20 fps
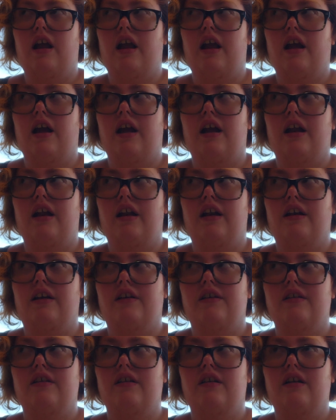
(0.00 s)

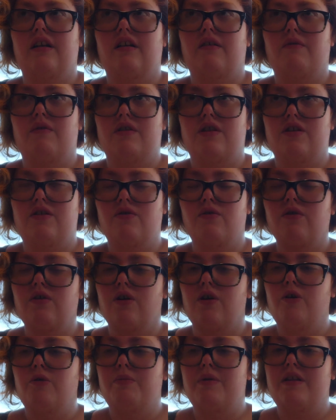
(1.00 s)
And with the
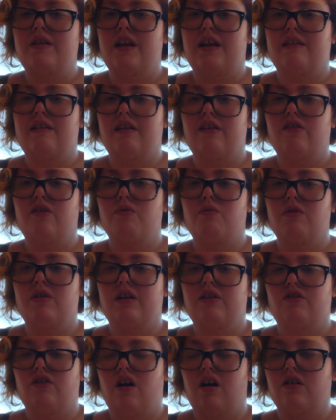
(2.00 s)
door open, they tend to
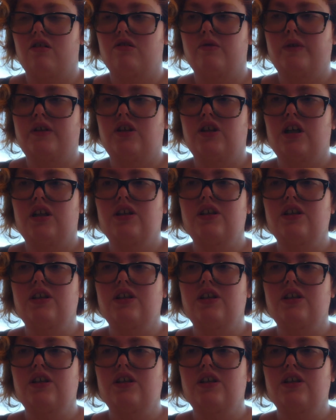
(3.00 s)
want to talk to each